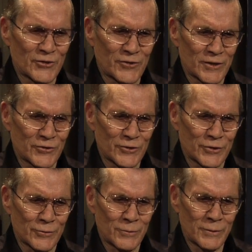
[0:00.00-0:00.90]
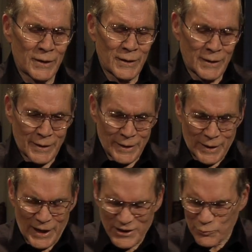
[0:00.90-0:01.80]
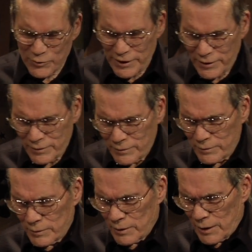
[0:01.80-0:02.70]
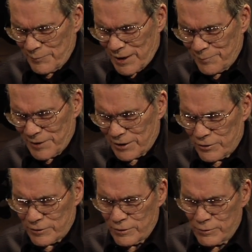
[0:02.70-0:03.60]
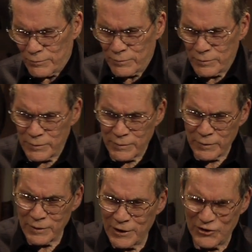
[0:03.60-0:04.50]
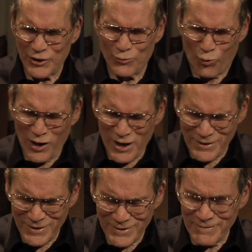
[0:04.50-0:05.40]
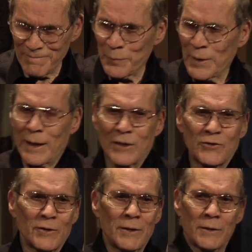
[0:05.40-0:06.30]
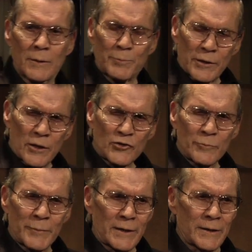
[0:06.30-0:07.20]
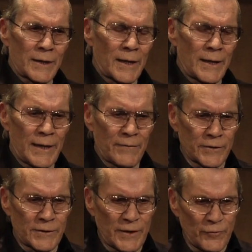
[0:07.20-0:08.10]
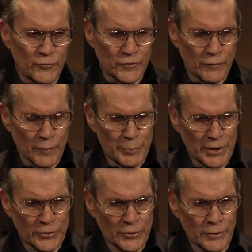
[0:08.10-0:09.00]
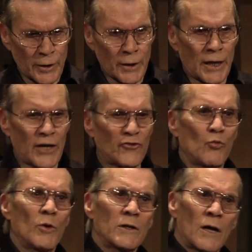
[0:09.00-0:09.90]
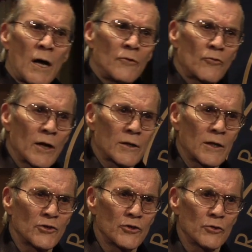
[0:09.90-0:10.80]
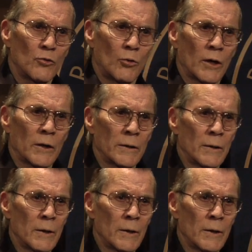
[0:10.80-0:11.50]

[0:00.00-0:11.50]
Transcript: stunts to do. I said, Well, Dick, I'm, I'm not going to go. He said, What? I said, The production man and I have a difference of opinion as to what contract I should go on.